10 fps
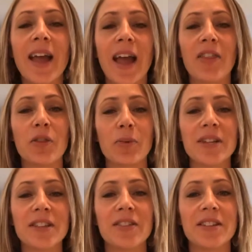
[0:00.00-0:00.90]
And the
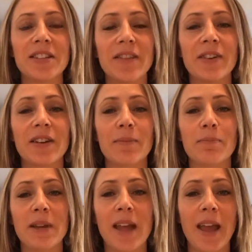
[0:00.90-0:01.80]
reason this even
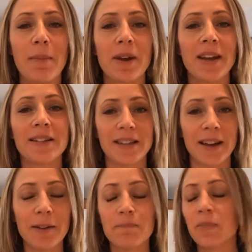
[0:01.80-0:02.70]
became an
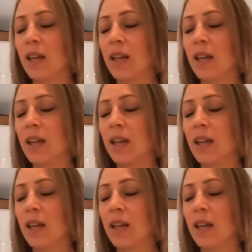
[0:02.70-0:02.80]
idea